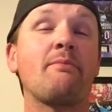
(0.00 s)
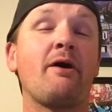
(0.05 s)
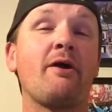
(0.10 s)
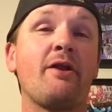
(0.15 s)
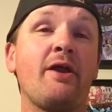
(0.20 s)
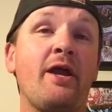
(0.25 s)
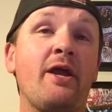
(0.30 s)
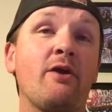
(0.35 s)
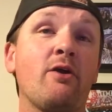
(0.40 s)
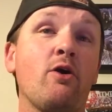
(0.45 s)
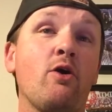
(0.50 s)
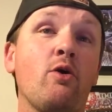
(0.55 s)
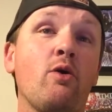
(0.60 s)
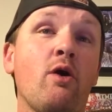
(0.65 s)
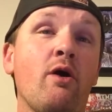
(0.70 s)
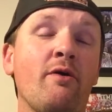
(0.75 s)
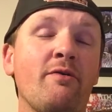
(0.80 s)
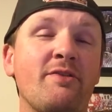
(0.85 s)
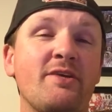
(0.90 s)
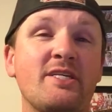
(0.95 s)
about Arrow,
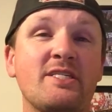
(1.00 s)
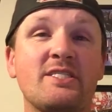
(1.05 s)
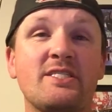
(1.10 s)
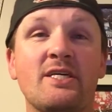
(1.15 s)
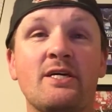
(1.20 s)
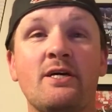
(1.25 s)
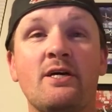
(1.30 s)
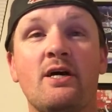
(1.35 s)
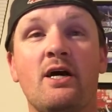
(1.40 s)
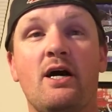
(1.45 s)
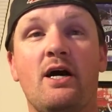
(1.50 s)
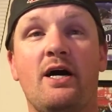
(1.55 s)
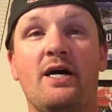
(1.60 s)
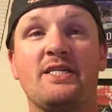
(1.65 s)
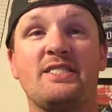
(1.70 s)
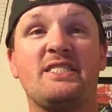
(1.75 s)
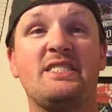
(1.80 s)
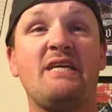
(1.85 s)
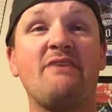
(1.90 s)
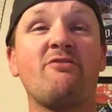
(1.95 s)
all these uh,
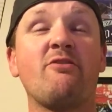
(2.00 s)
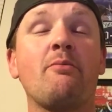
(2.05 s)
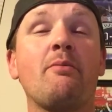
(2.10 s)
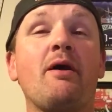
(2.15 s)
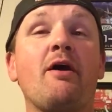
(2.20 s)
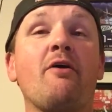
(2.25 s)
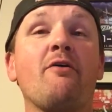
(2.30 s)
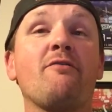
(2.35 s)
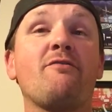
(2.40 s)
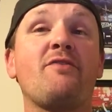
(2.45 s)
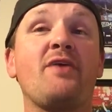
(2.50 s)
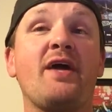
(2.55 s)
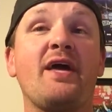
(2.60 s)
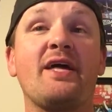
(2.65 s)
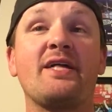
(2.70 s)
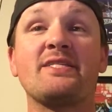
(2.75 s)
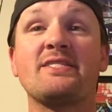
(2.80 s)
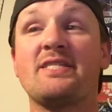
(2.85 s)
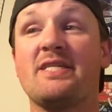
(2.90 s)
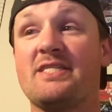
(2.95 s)
Steve Amell
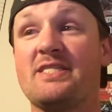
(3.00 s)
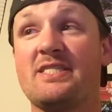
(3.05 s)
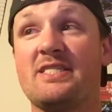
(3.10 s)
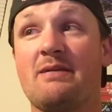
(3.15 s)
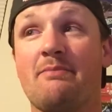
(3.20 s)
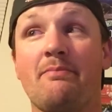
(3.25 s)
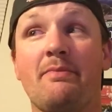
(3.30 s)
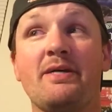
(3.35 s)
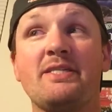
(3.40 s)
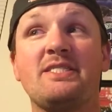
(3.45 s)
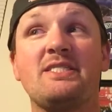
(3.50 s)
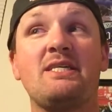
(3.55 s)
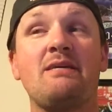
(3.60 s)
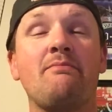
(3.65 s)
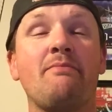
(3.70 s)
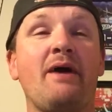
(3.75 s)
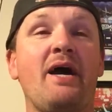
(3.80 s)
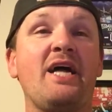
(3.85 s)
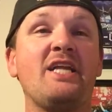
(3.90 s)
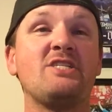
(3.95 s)
fans, this is a must see
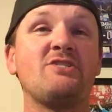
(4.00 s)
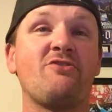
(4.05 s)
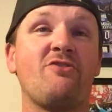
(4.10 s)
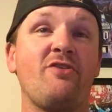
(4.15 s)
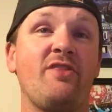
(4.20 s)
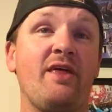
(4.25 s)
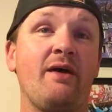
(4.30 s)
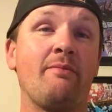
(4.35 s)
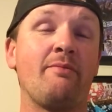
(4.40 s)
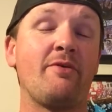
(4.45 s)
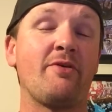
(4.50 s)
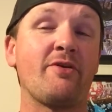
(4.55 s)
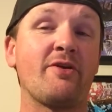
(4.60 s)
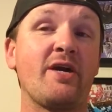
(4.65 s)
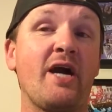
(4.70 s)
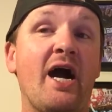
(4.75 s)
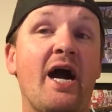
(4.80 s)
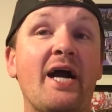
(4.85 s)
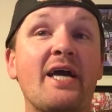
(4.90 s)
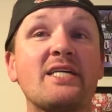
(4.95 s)
match for them. Their
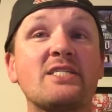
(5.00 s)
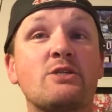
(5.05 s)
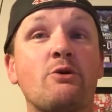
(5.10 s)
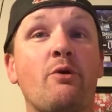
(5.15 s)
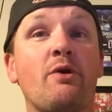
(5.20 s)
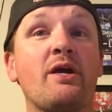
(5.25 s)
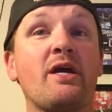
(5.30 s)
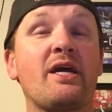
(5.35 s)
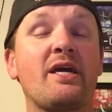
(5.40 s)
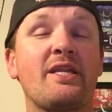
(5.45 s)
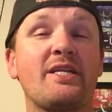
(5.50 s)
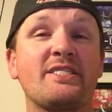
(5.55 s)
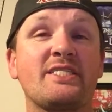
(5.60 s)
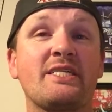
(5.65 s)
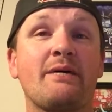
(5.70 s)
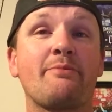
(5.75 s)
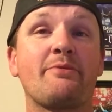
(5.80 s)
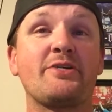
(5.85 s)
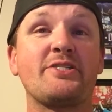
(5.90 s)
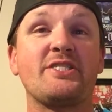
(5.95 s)
guy is going into
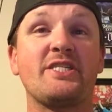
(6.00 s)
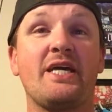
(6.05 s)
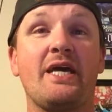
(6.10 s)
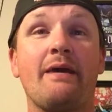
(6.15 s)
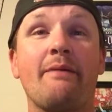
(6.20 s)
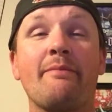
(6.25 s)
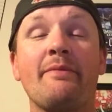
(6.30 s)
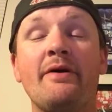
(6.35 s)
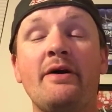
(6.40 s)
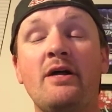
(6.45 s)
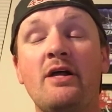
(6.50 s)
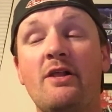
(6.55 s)
SummerSlam.